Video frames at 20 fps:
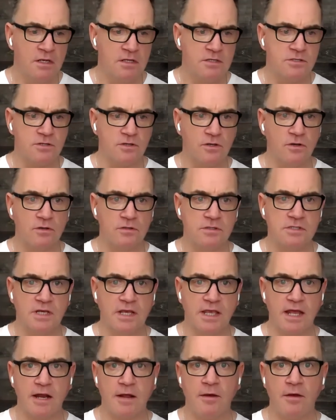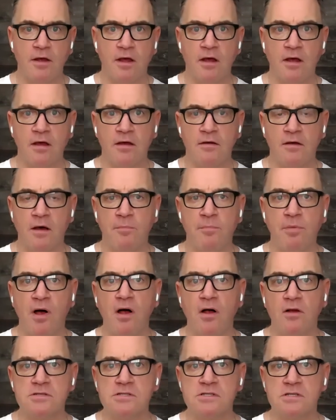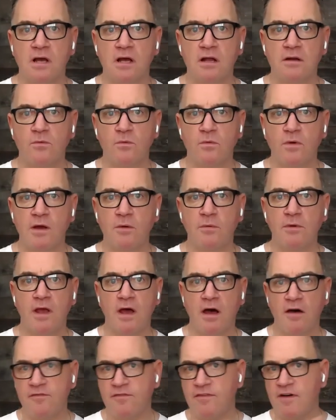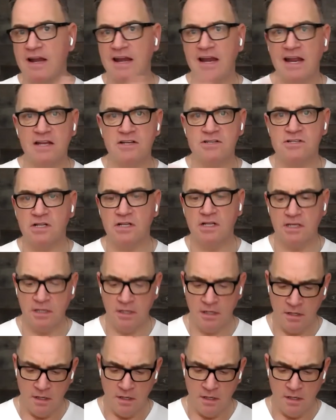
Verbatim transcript: to to get a, a, a pulse on where we are financially,